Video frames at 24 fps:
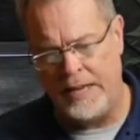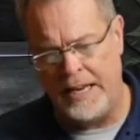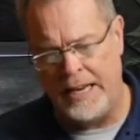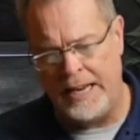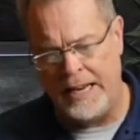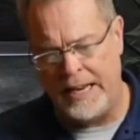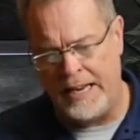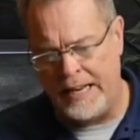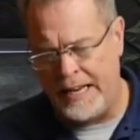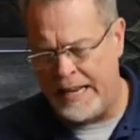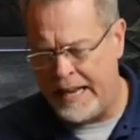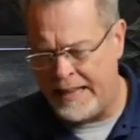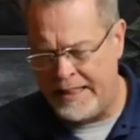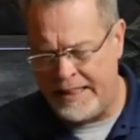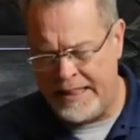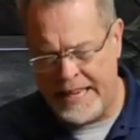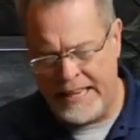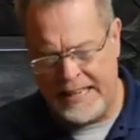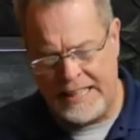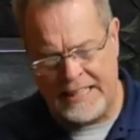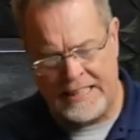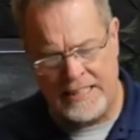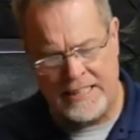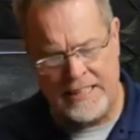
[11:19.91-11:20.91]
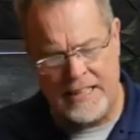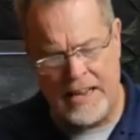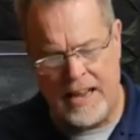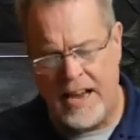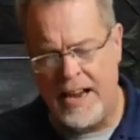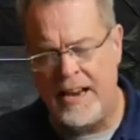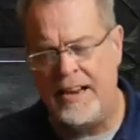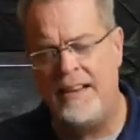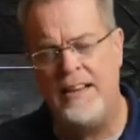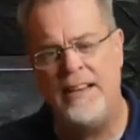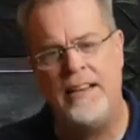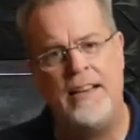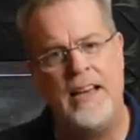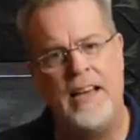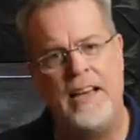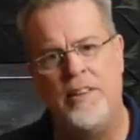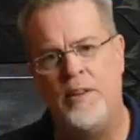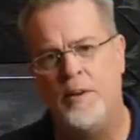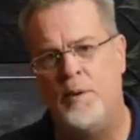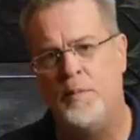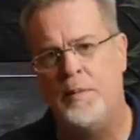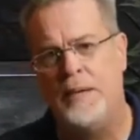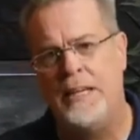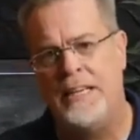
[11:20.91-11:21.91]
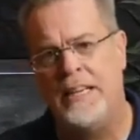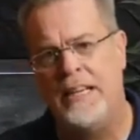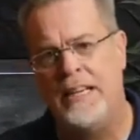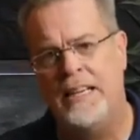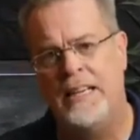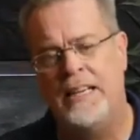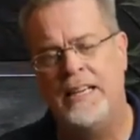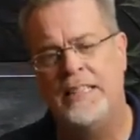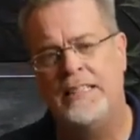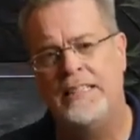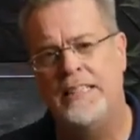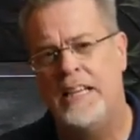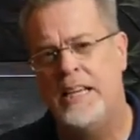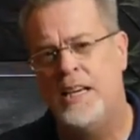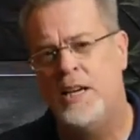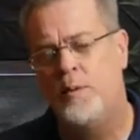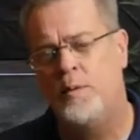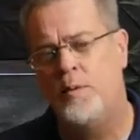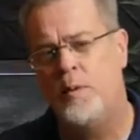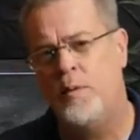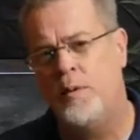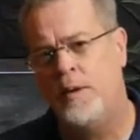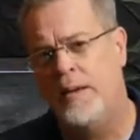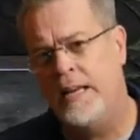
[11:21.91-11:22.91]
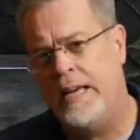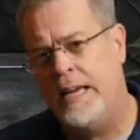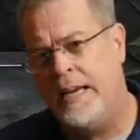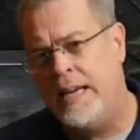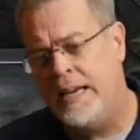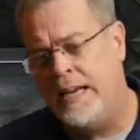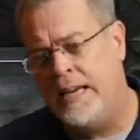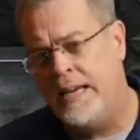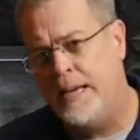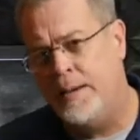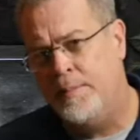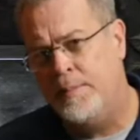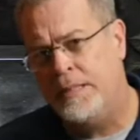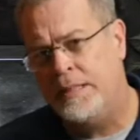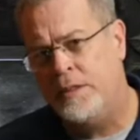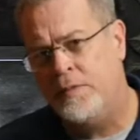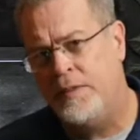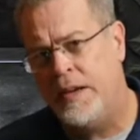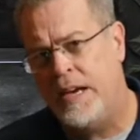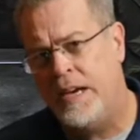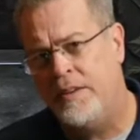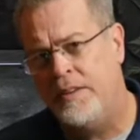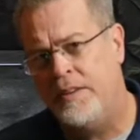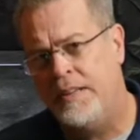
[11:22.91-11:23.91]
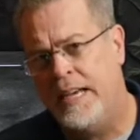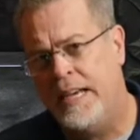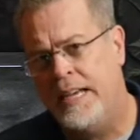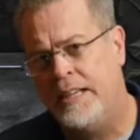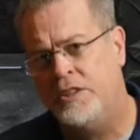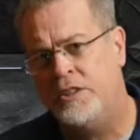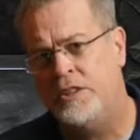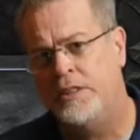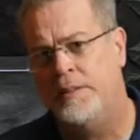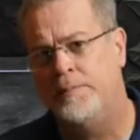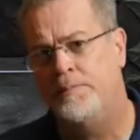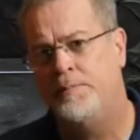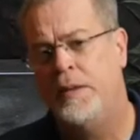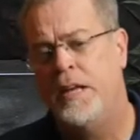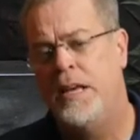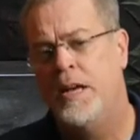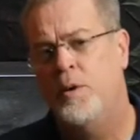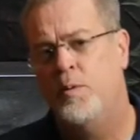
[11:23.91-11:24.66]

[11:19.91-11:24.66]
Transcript: And, and I think it's tied together because when we're laying him as foundation,